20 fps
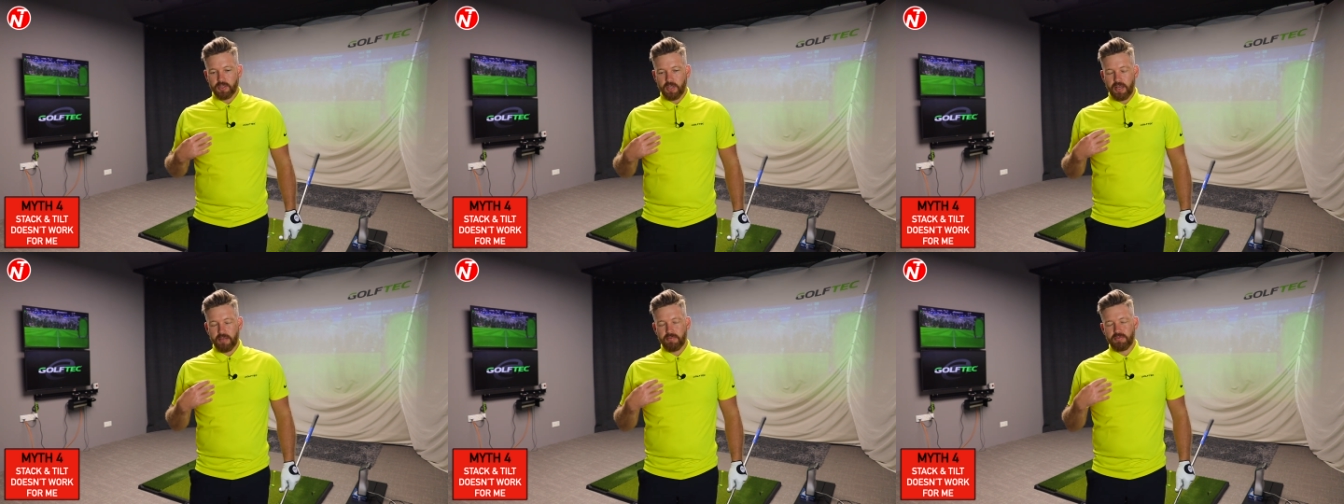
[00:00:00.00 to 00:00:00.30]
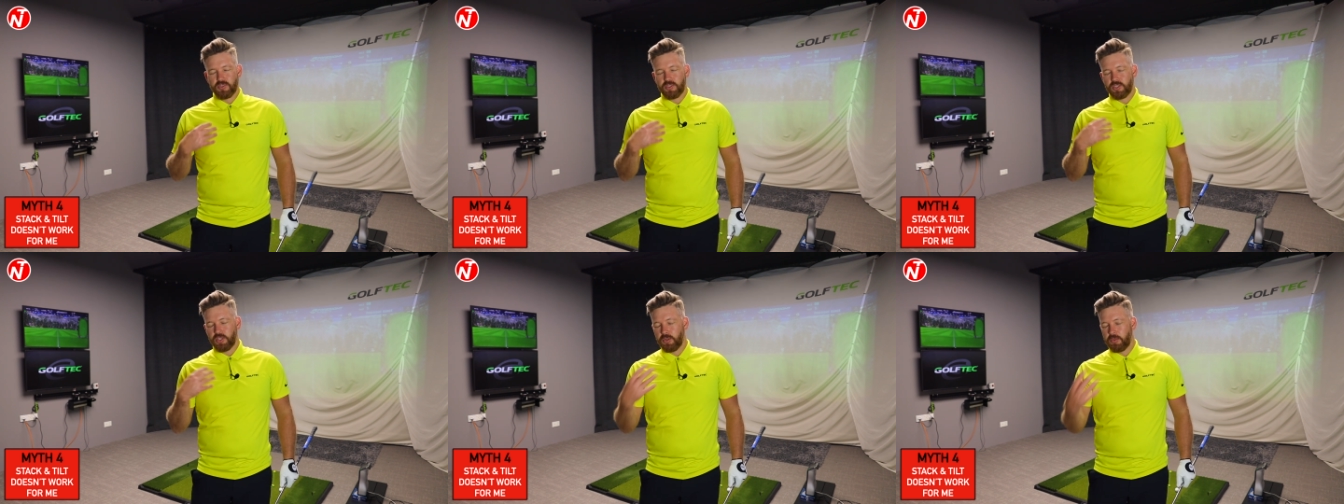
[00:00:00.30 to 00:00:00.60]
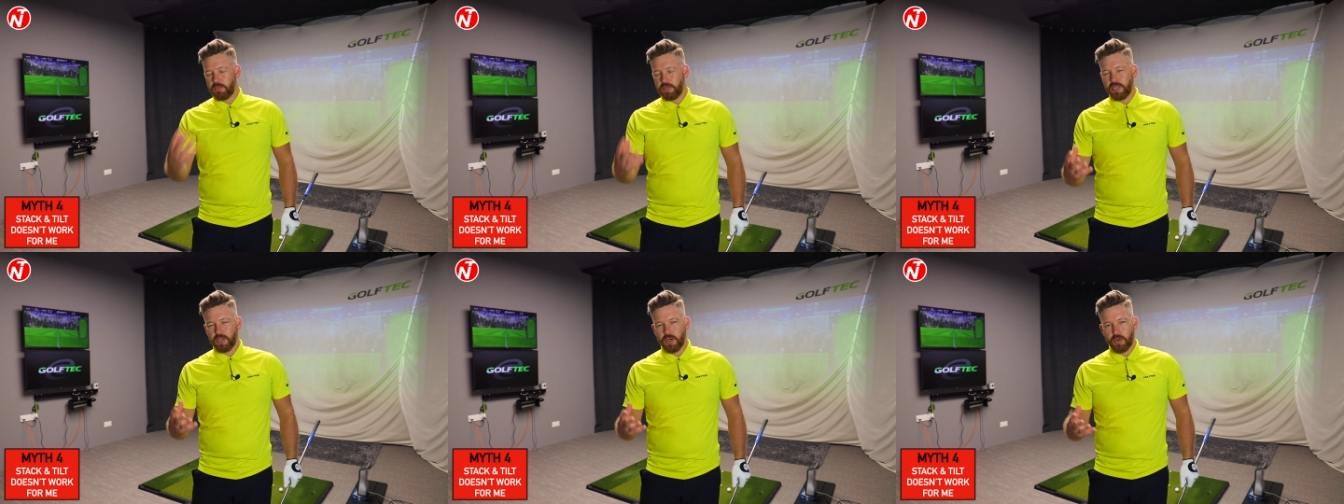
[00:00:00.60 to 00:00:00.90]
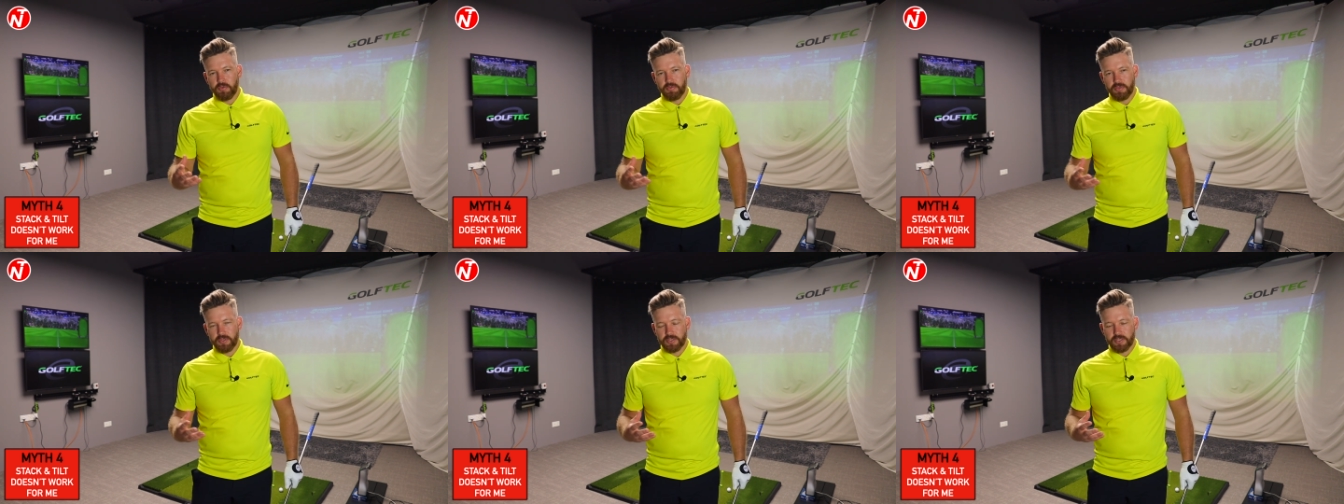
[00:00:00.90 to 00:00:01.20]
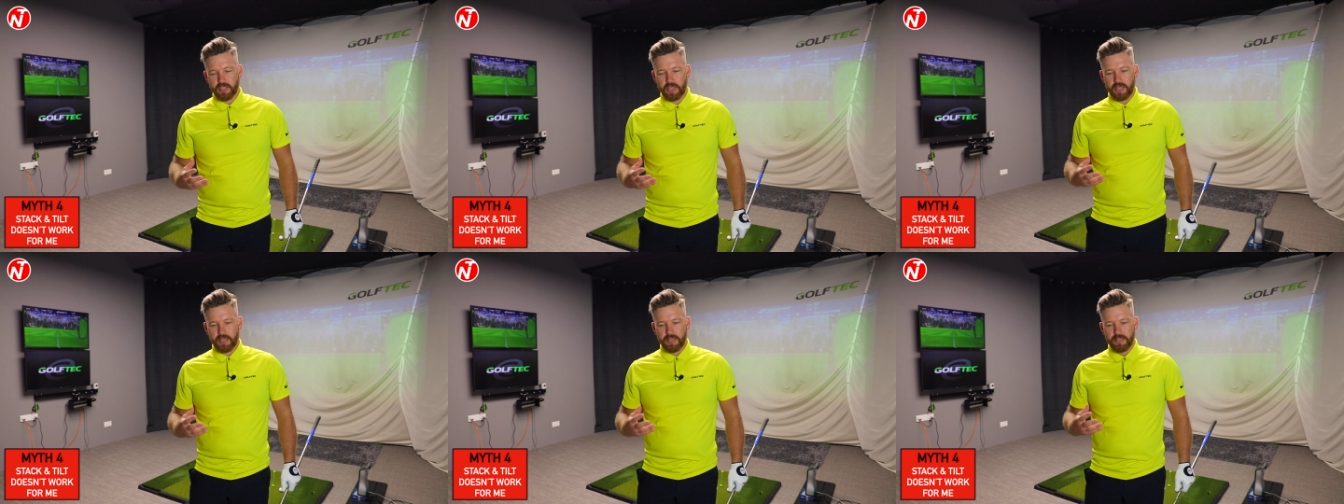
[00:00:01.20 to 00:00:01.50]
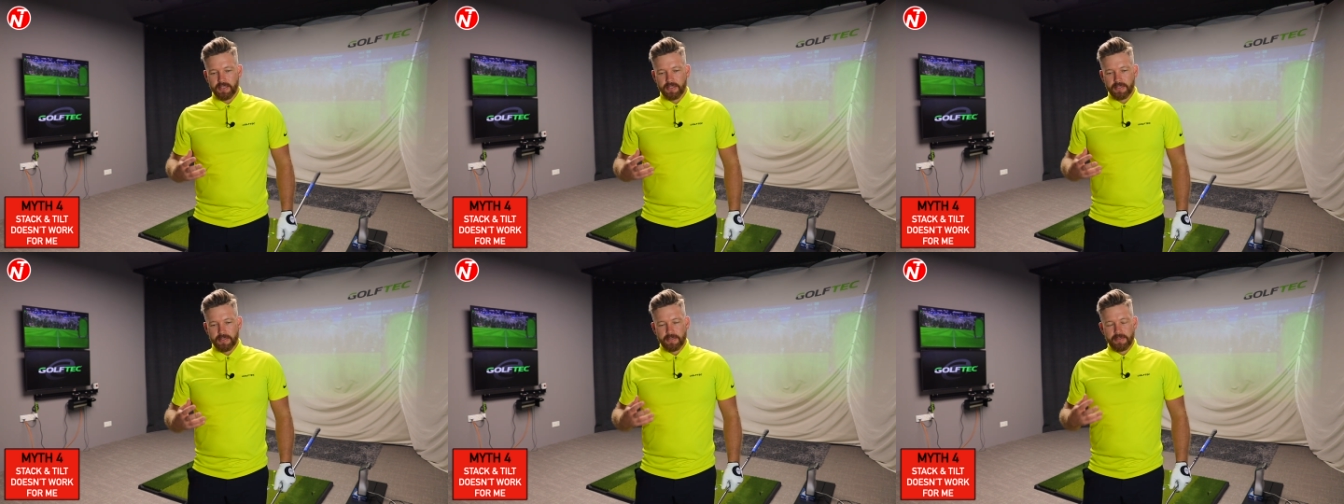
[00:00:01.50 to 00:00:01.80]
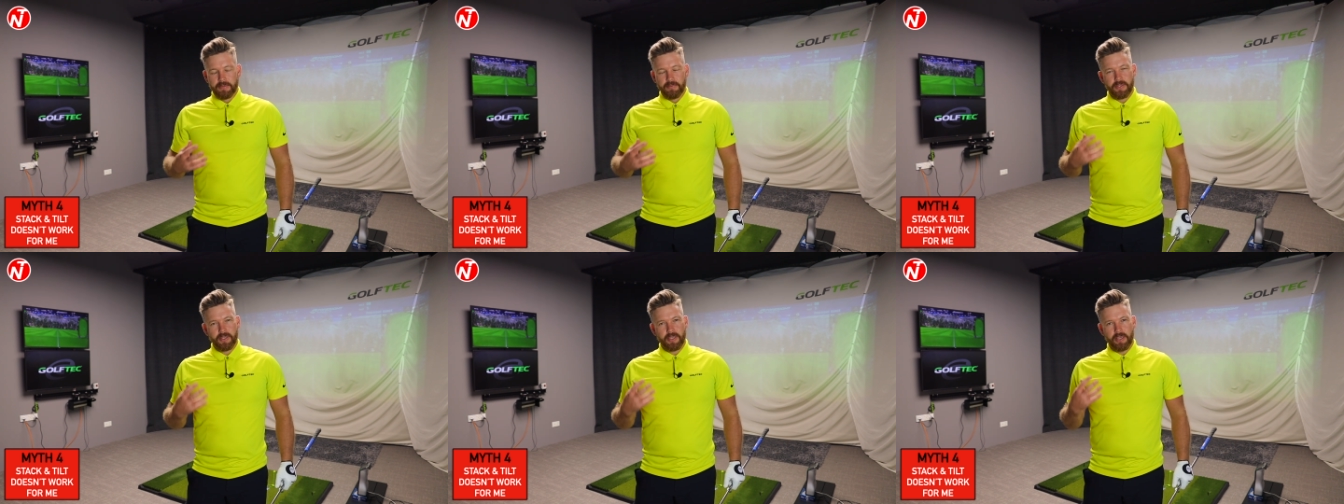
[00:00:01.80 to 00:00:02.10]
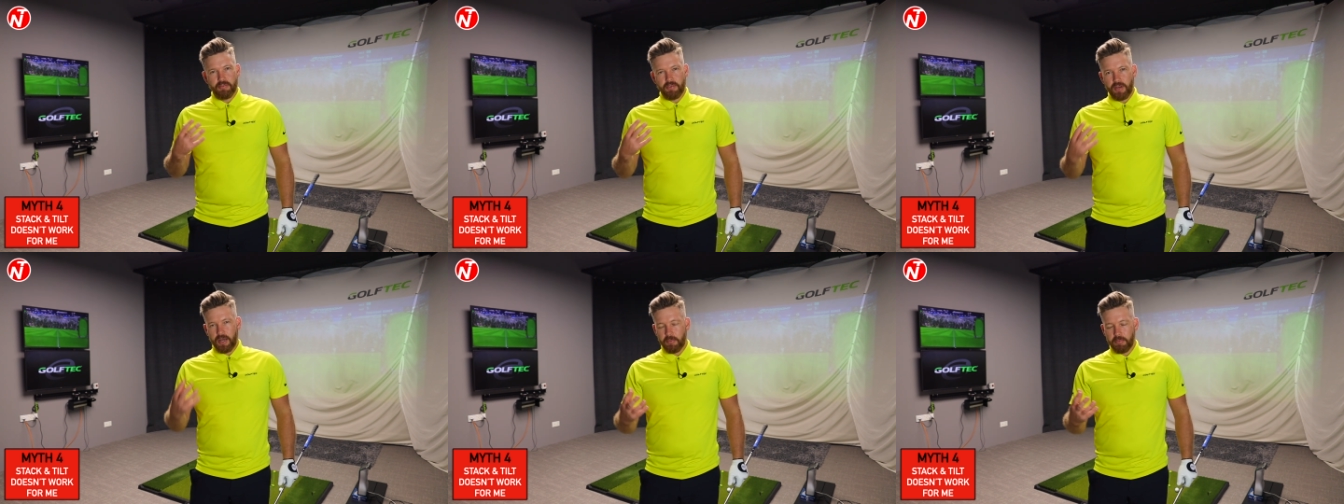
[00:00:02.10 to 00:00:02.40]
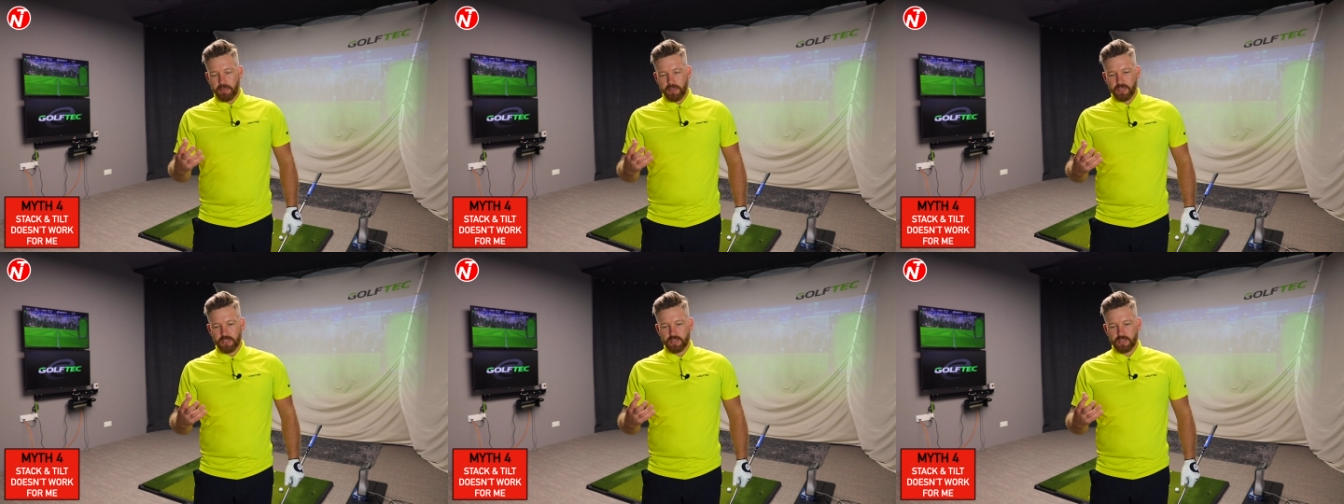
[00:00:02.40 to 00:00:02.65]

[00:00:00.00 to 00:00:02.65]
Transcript: I have too many golfers that give up